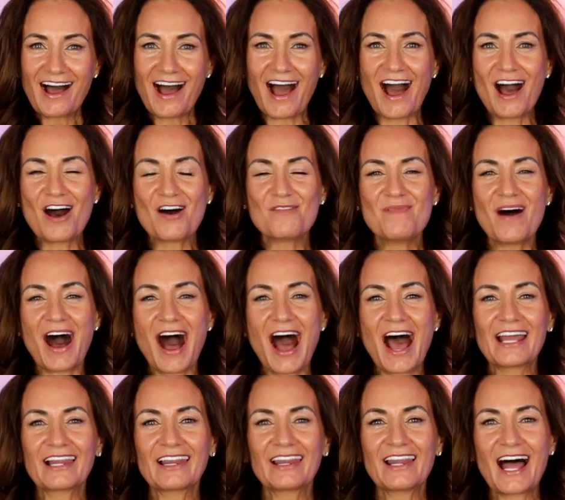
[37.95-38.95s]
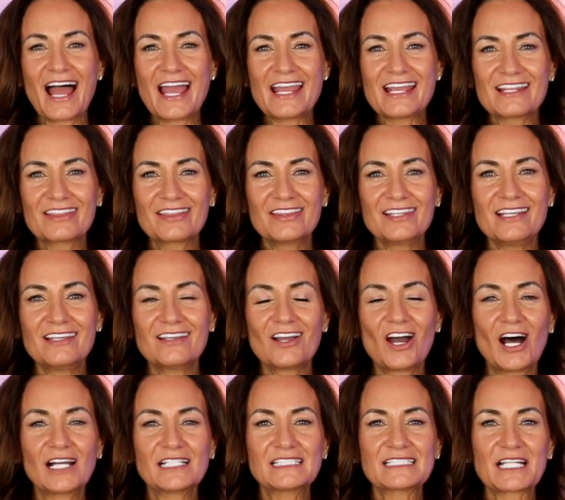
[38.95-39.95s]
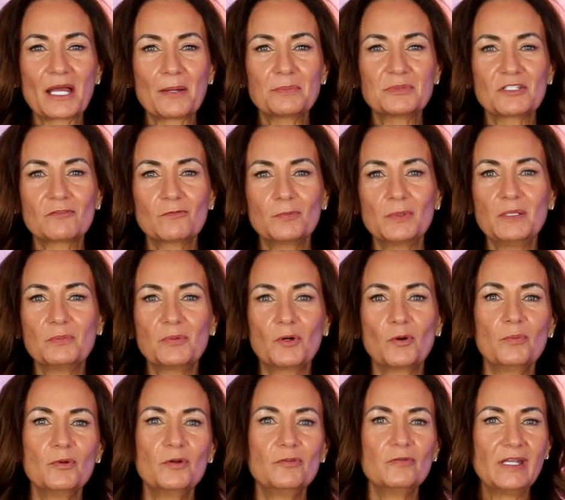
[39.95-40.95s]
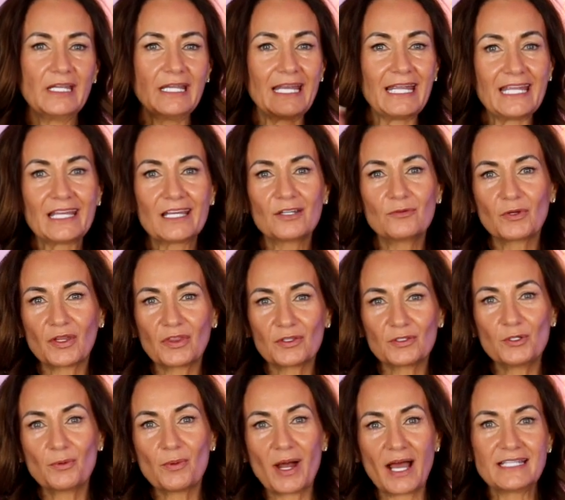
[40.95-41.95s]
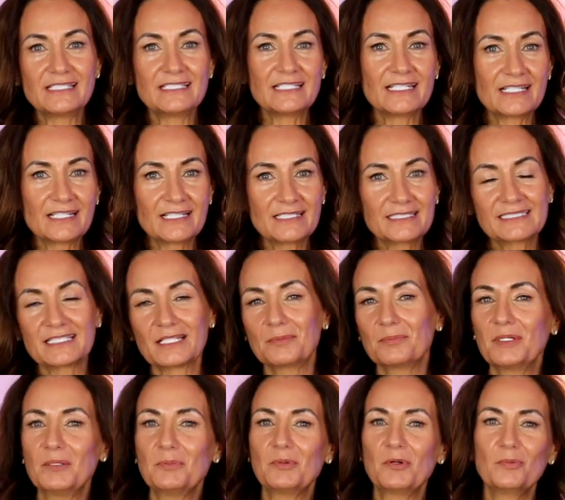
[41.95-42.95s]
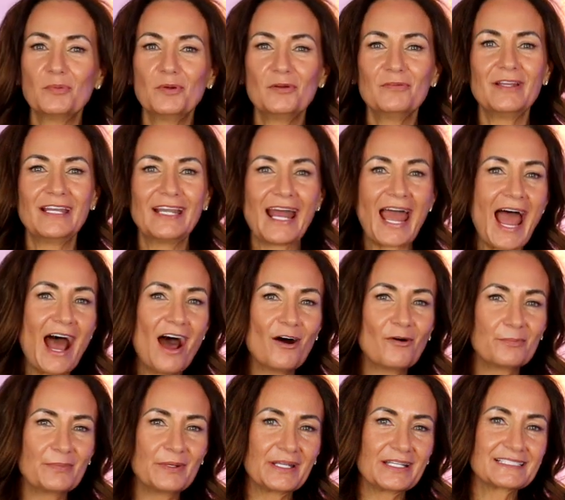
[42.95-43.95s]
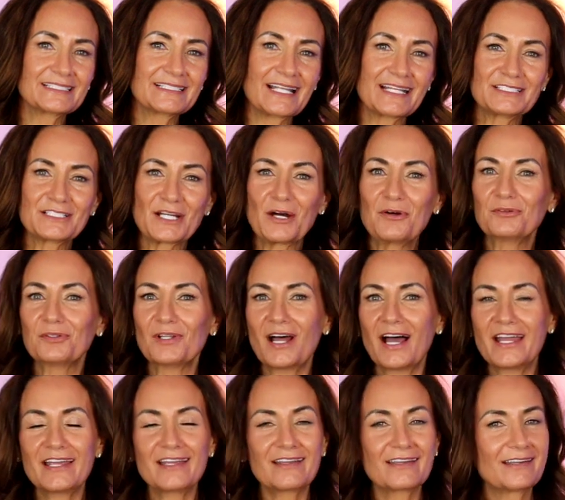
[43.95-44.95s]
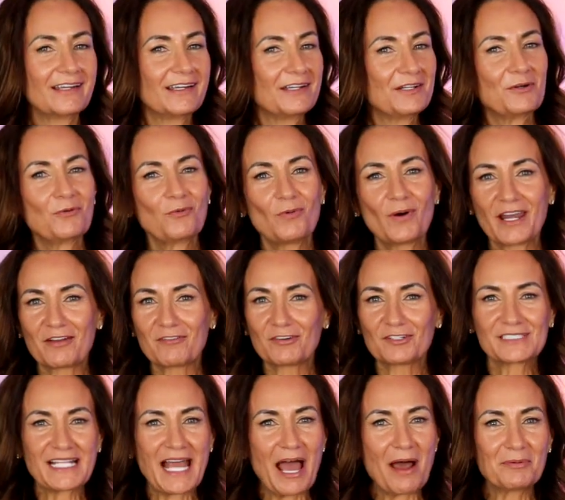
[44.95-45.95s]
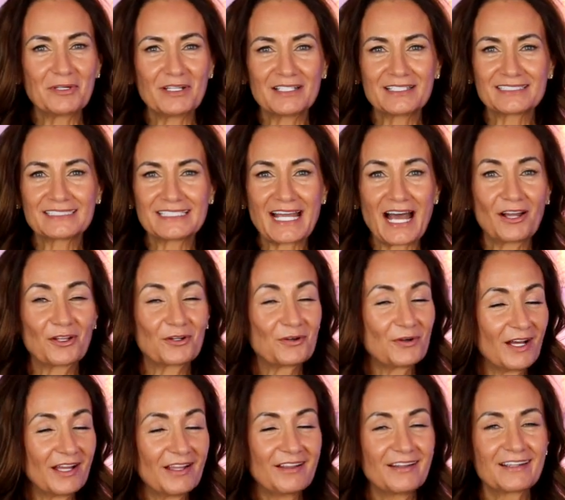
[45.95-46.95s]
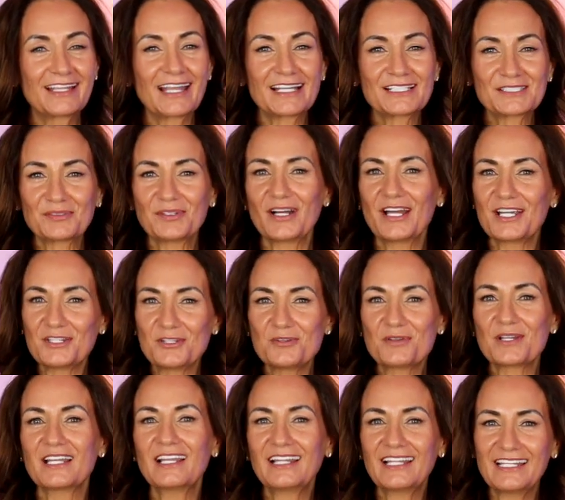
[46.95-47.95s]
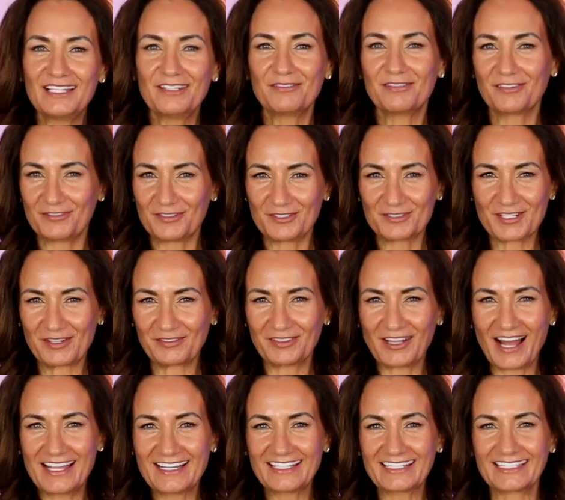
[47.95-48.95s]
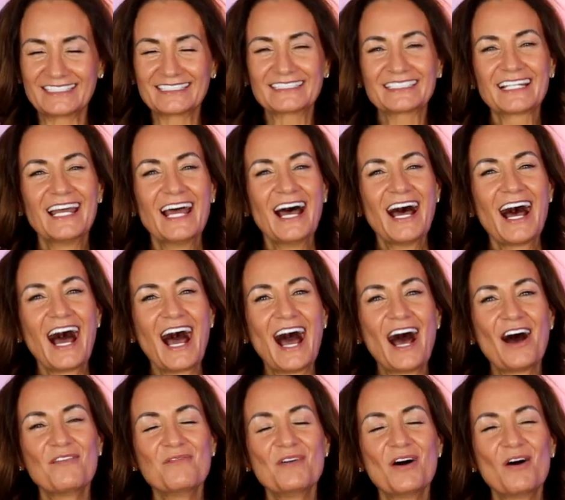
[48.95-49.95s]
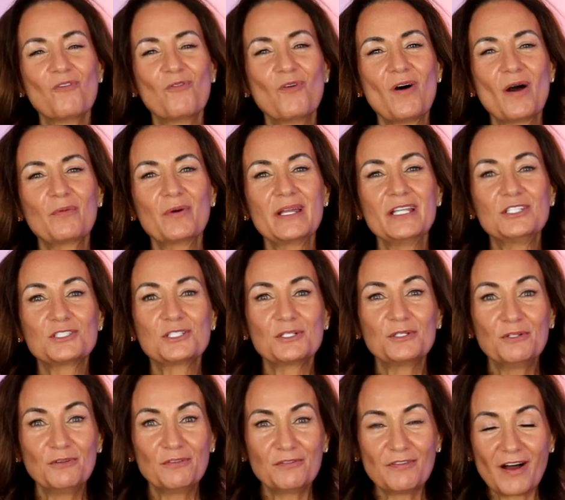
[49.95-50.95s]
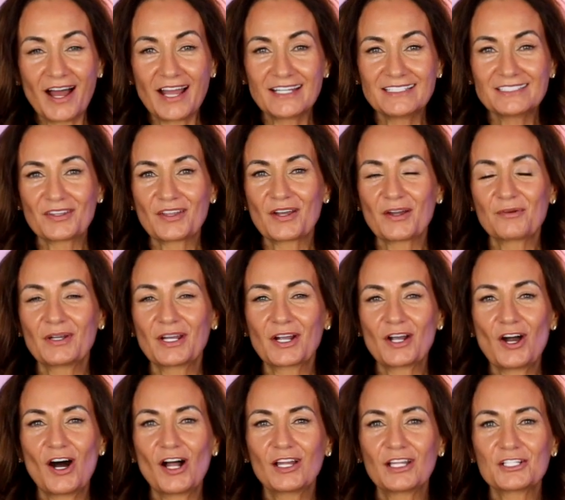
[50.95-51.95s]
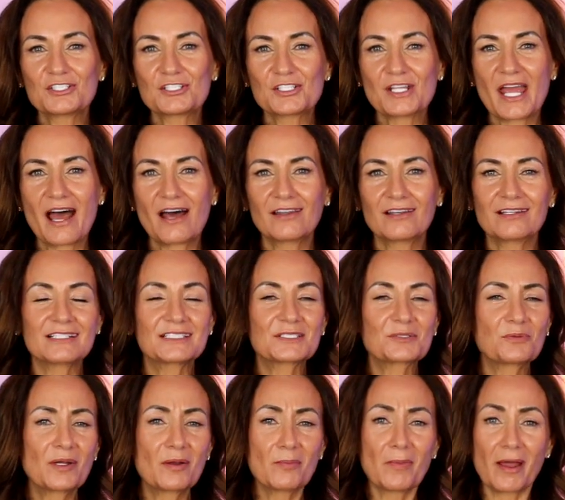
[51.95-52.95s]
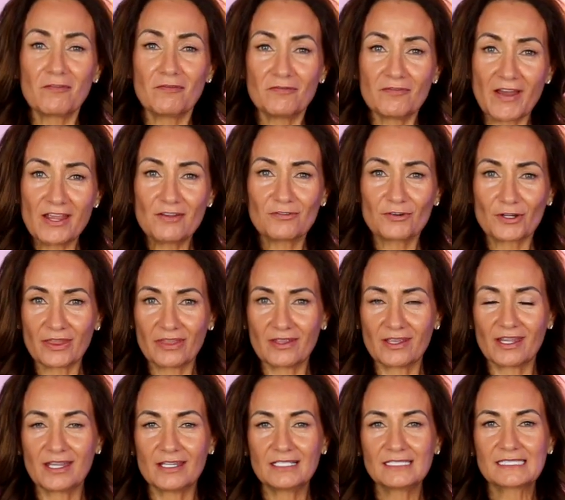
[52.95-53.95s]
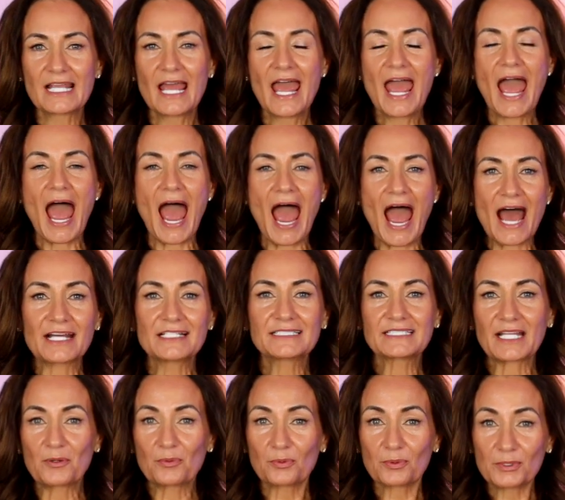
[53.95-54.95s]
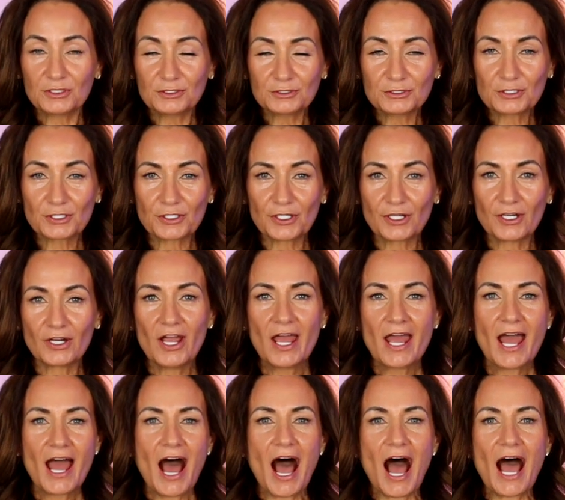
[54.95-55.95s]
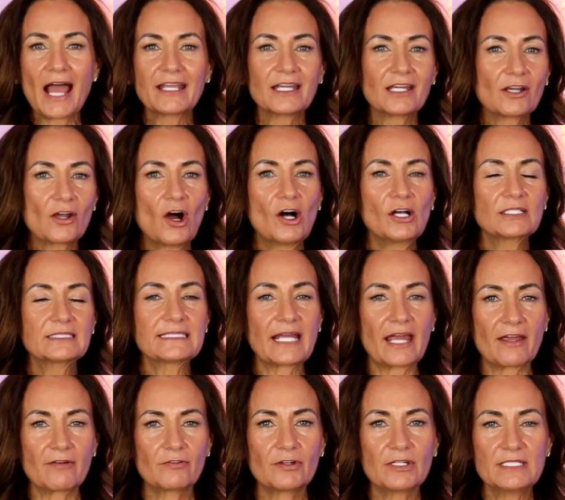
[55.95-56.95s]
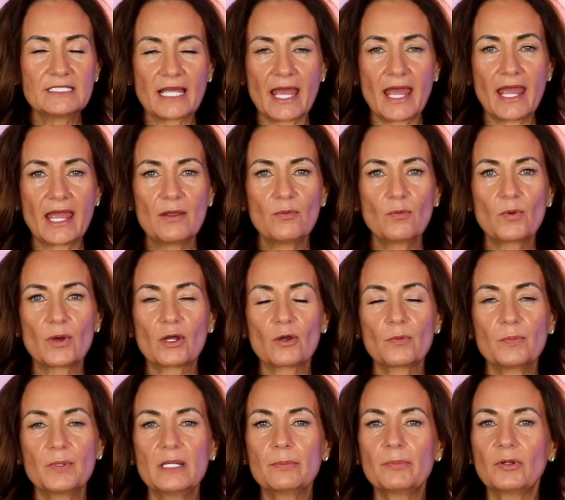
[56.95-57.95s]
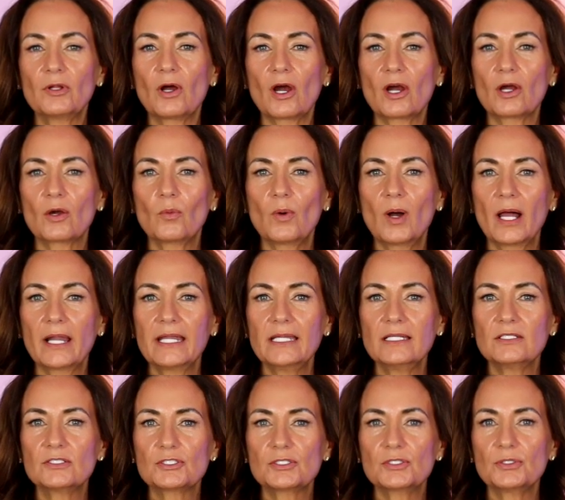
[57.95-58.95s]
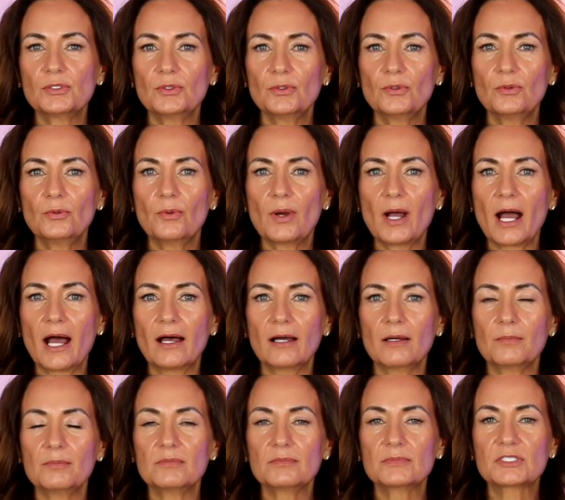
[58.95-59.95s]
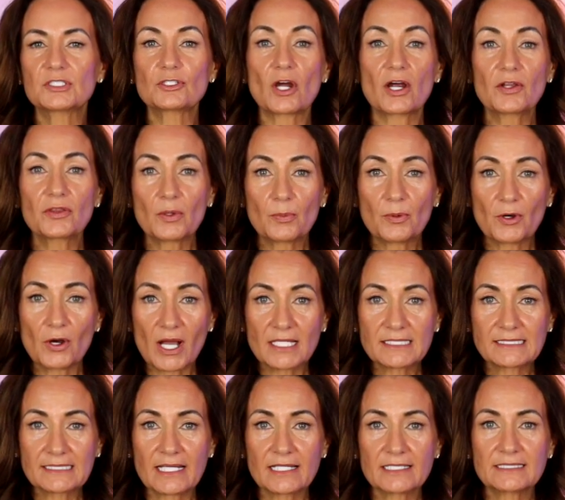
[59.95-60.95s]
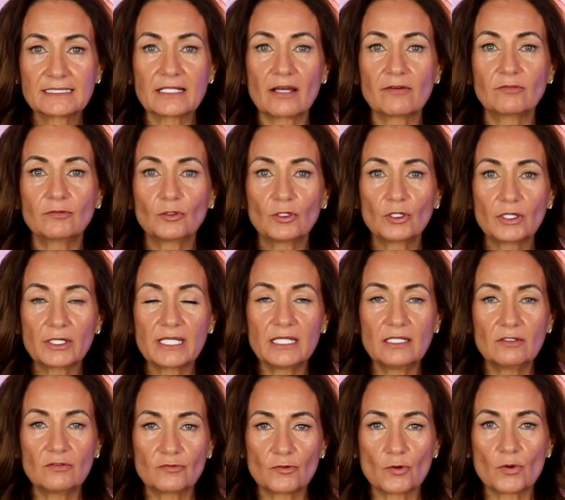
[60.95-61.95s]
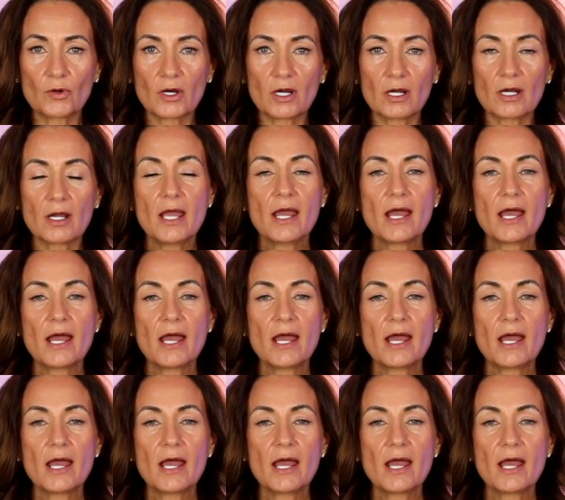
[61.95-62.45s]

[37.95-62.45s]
Um, I like the concept of people moving in with new ideas and people moving out because they don't like whatever's happening in Tahlequah. Guess what? You can leave if you don't like it. Um, what we do find, though, in a college town, and it's one of my favorite things, as a realtor, I get calls every day where people are wanting to um, start the process of looking for